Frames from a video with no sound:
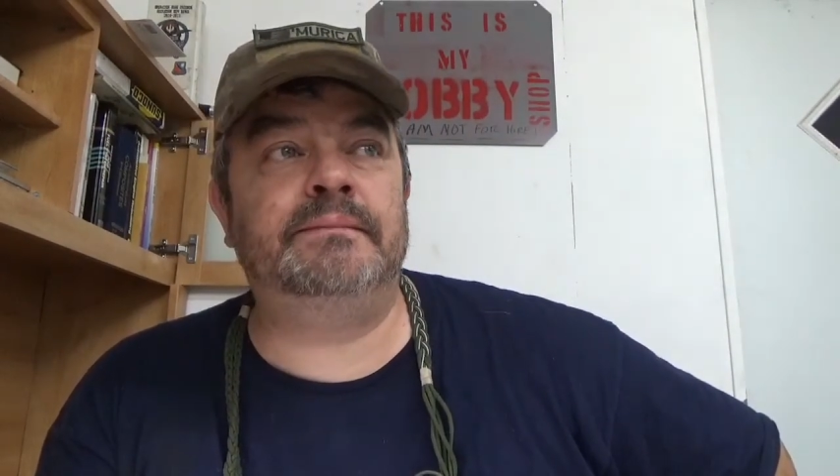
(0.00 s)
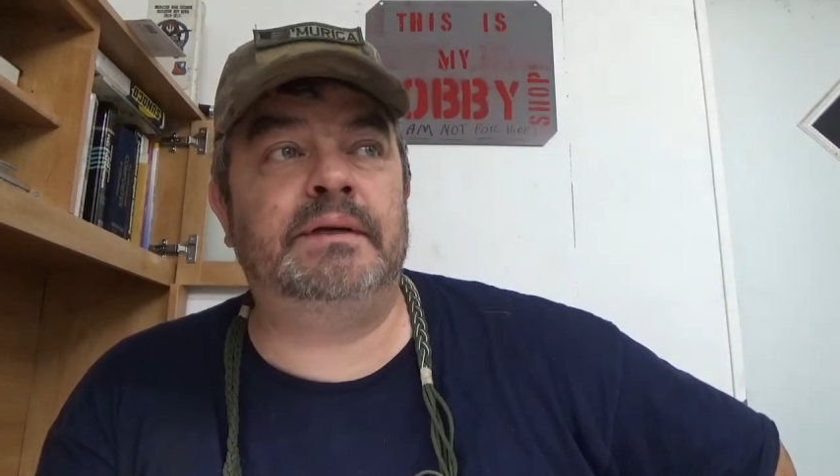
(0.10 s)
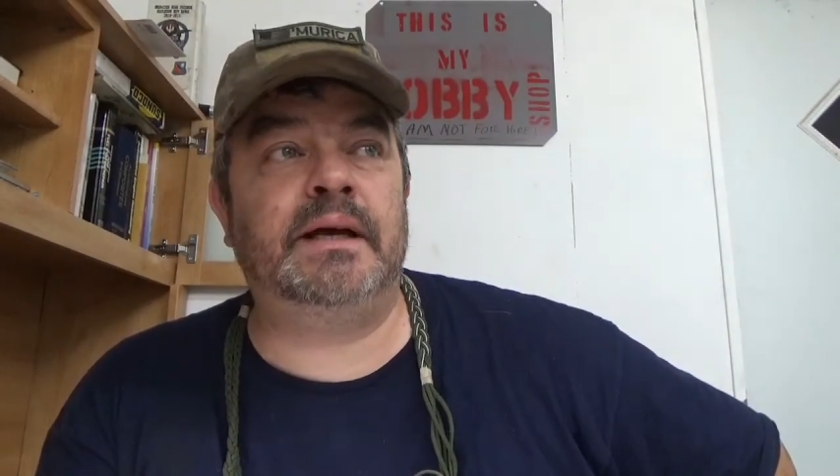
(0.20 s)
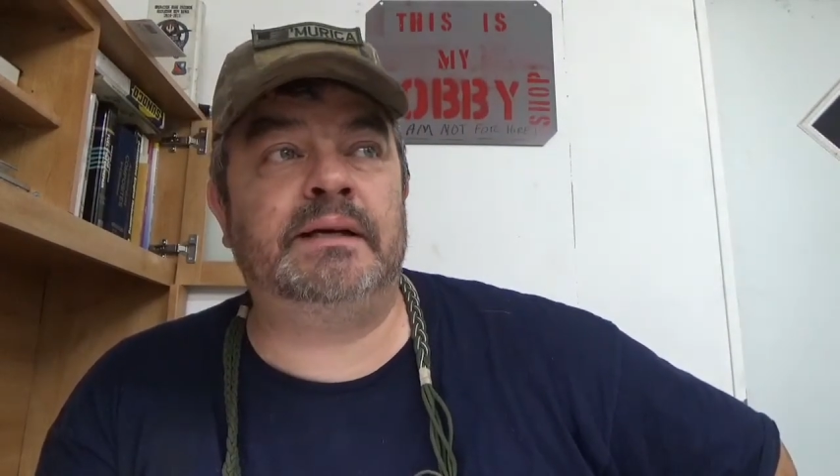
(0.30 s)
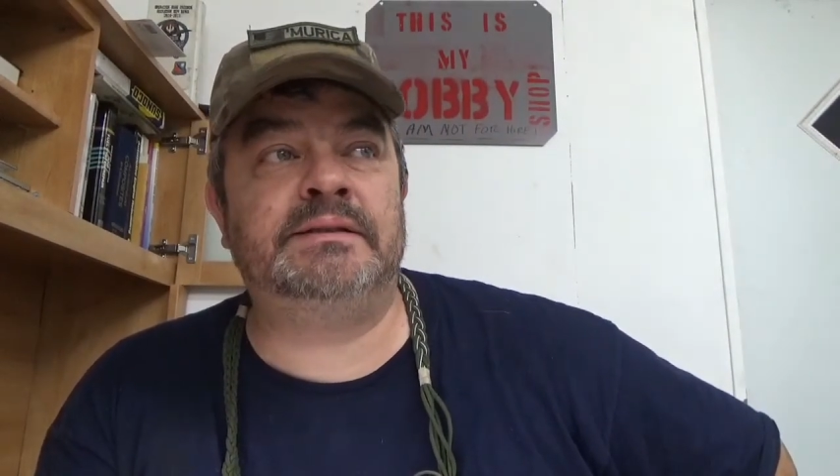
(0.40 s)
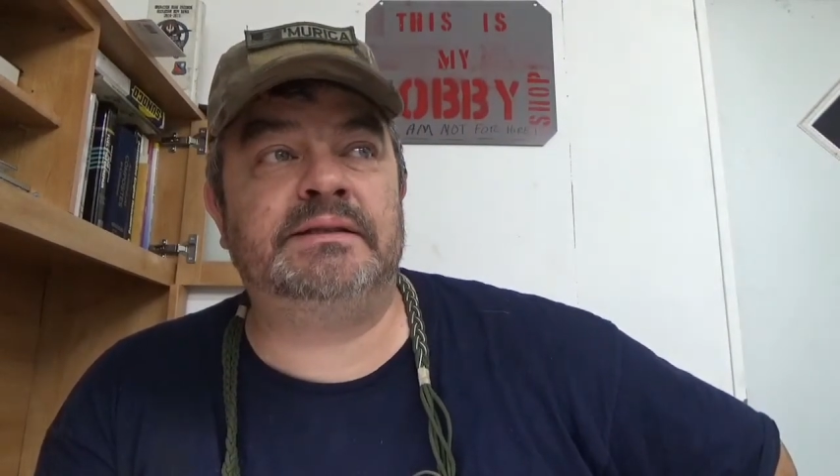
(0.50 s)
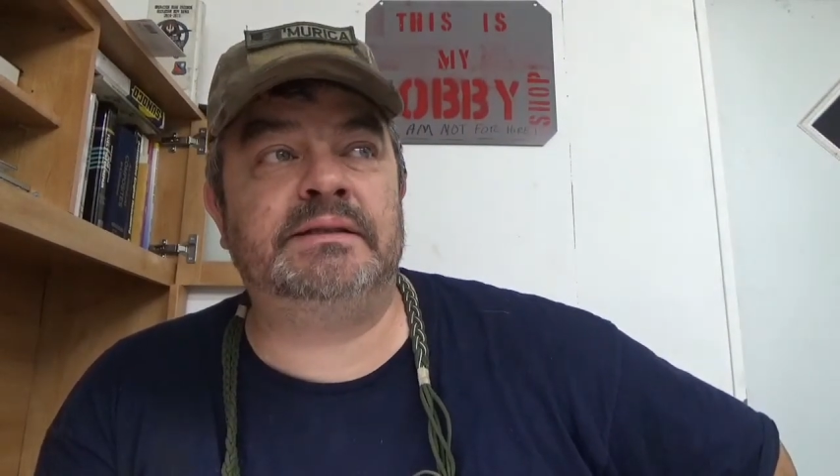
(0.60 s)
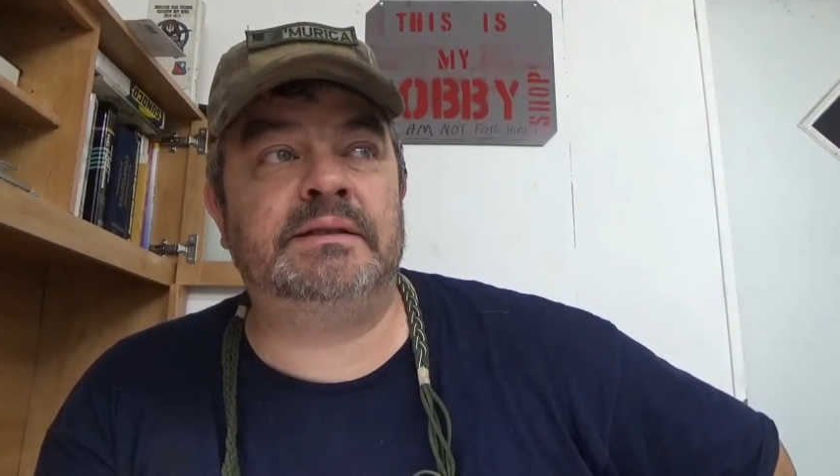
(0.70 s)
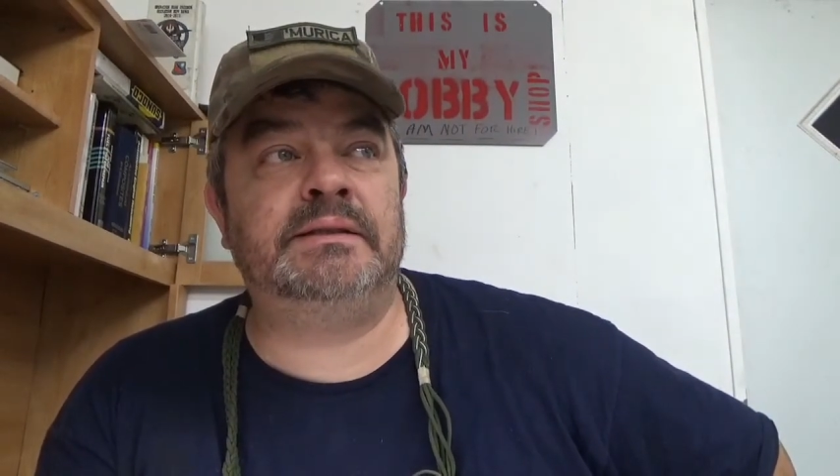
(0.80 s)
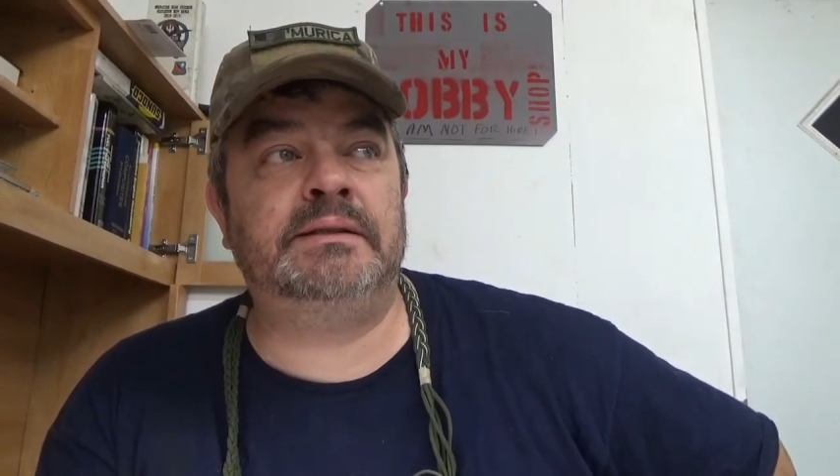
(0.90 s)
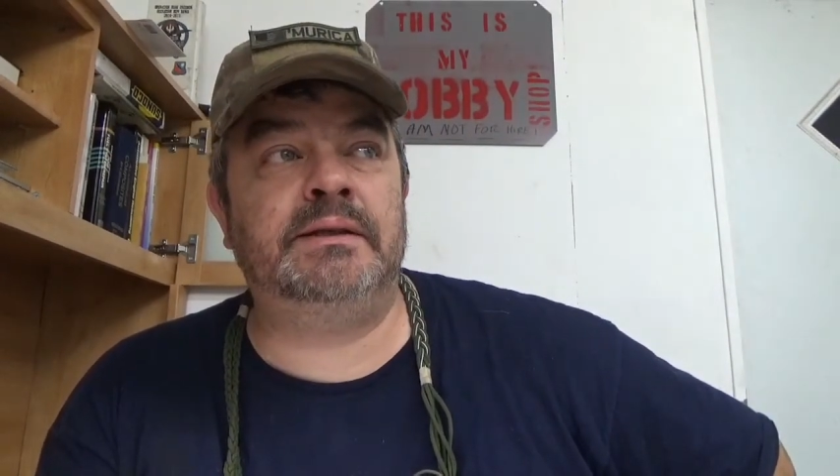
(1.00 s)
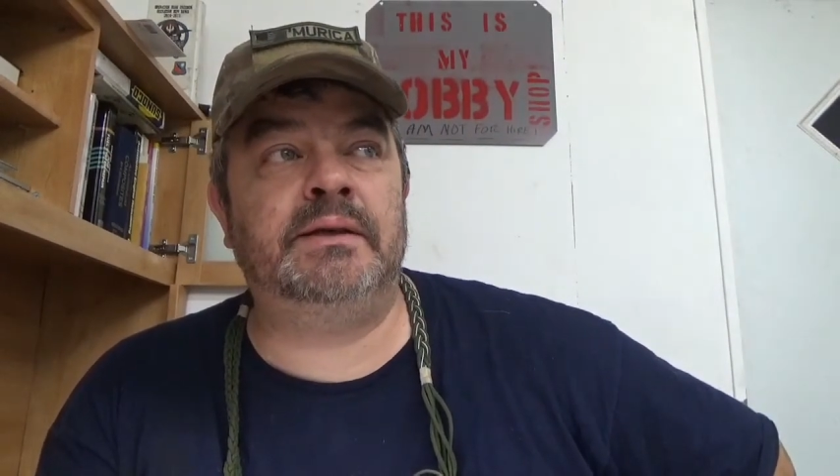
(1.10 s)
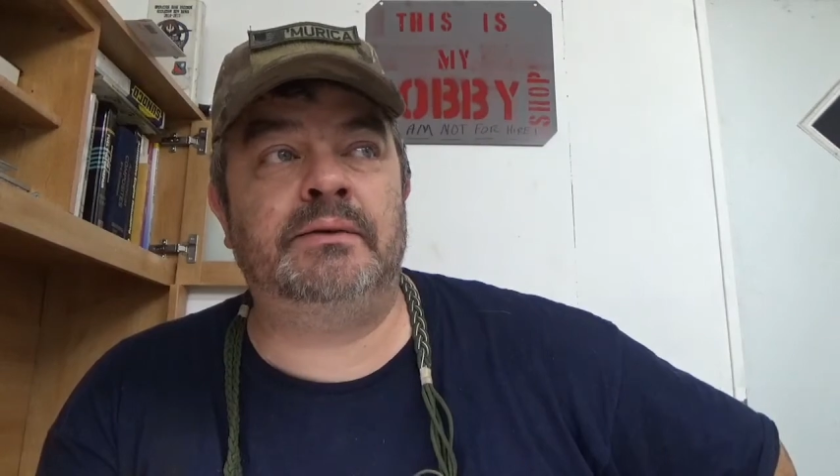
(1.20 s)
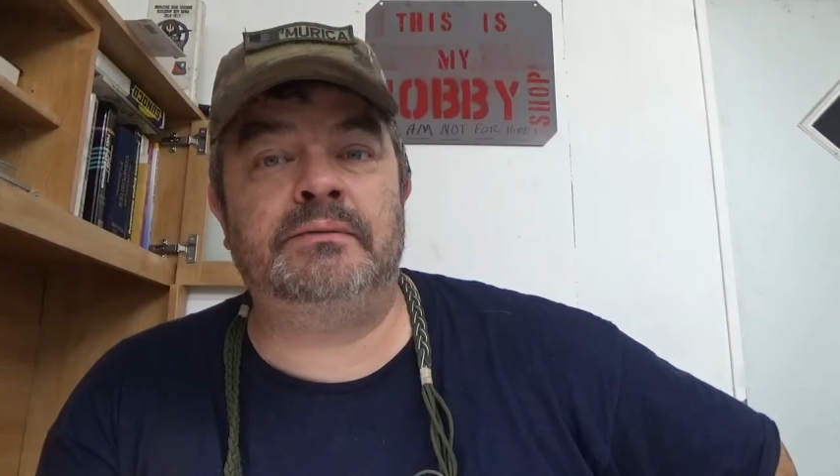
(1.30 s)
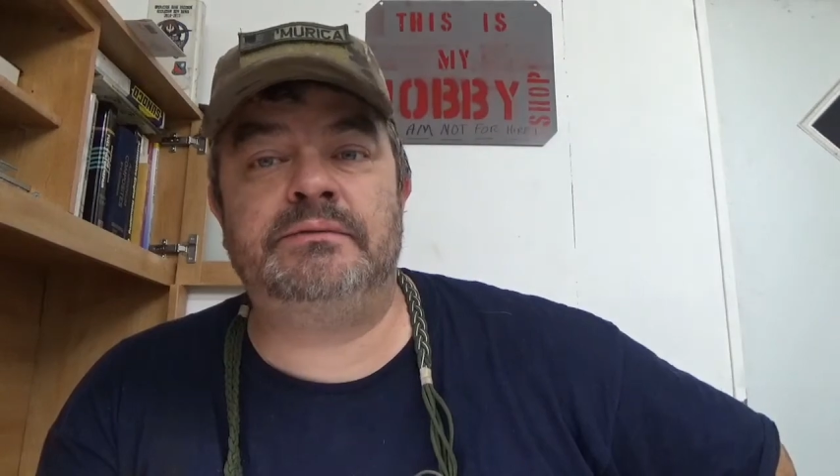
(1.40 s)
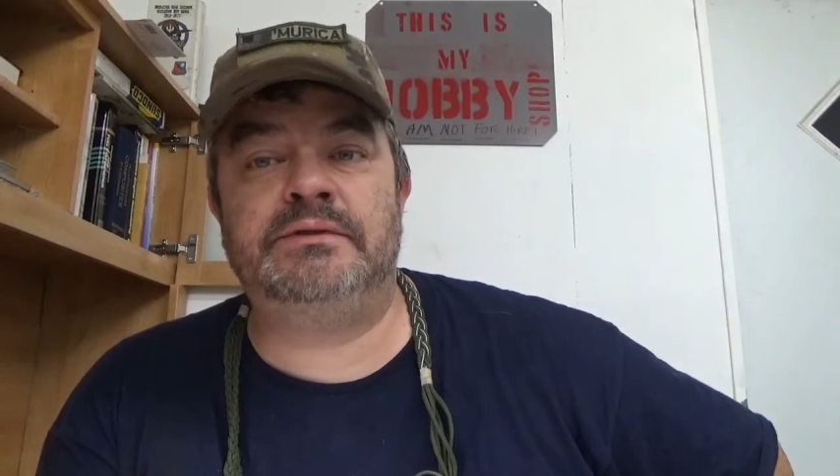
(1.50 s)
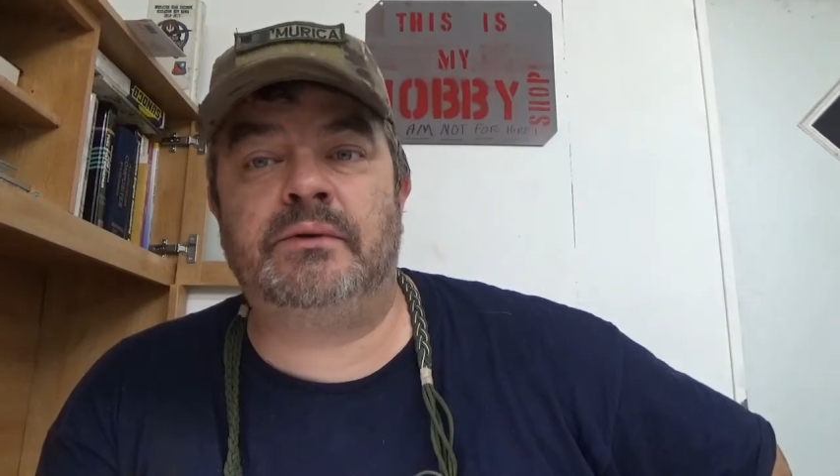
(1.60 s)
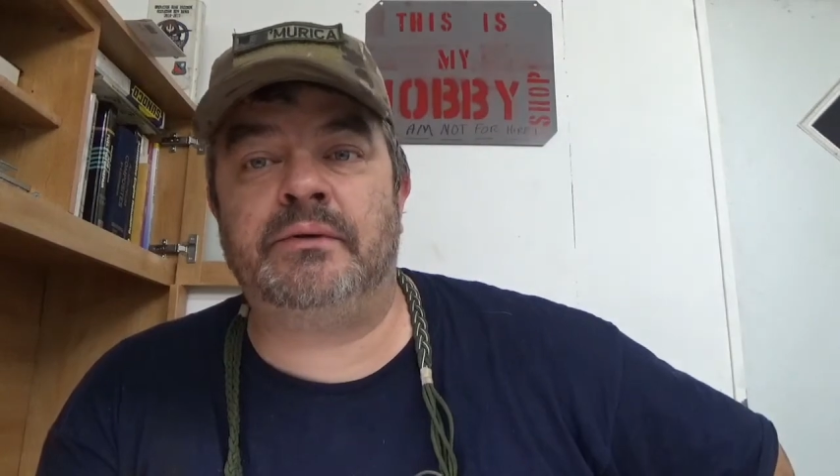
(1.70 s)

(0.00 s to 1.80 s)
kind of see, sort